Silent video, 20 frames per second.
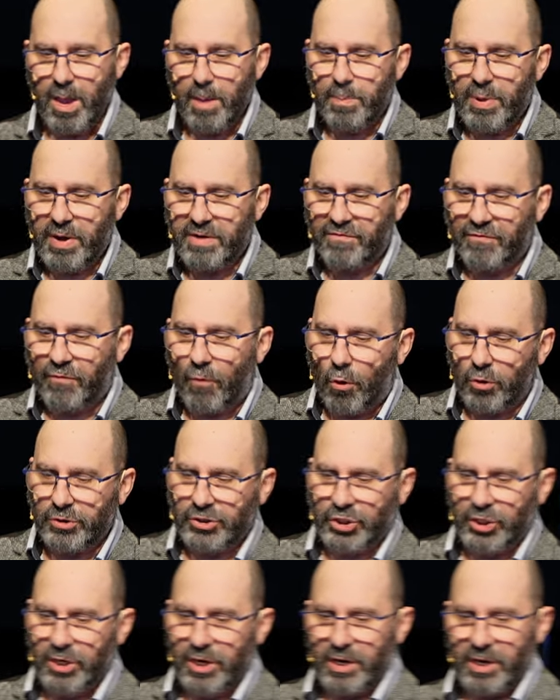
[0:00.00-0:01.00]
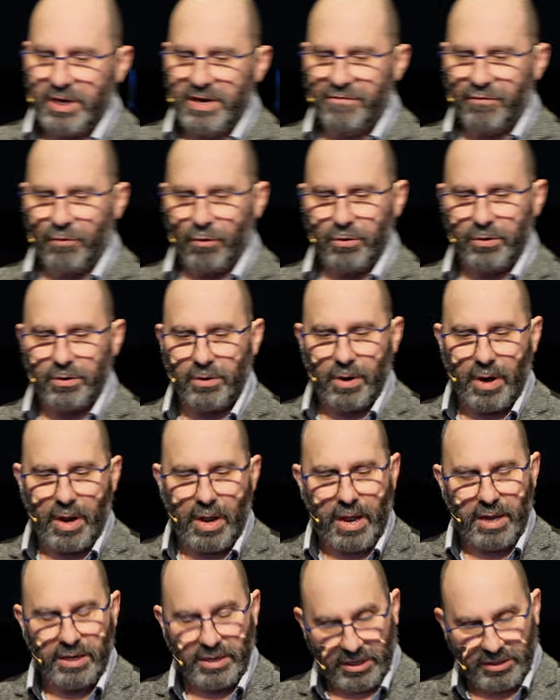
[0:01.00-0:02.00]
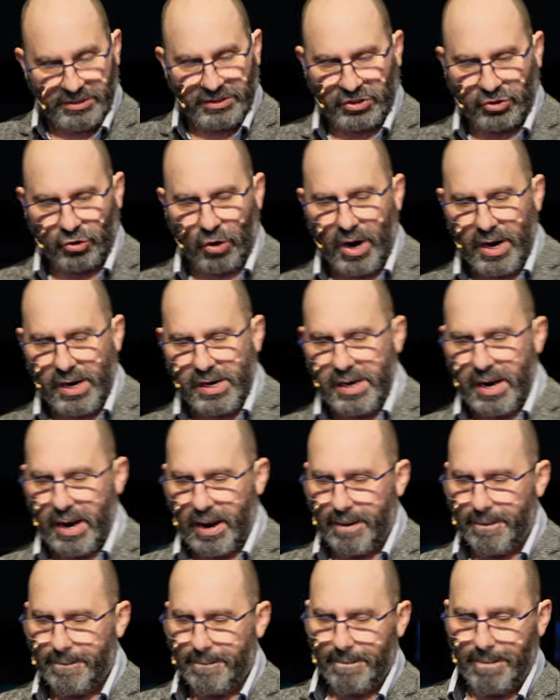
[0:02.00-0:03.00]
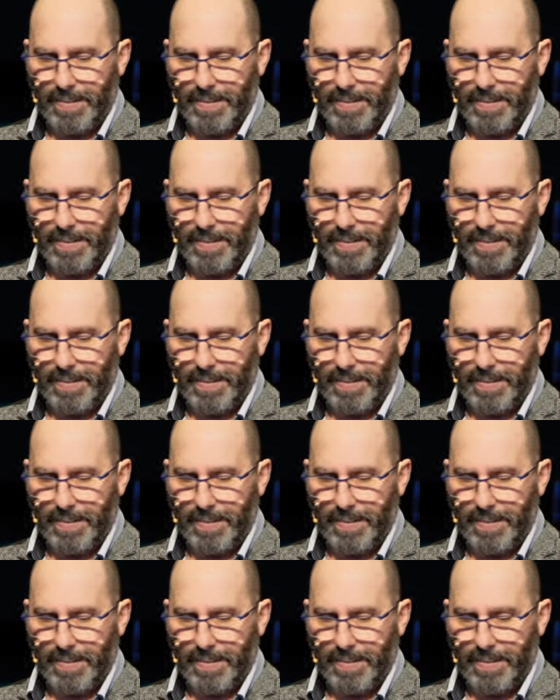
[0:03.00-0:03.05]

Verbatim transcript: But fortunately for Australia,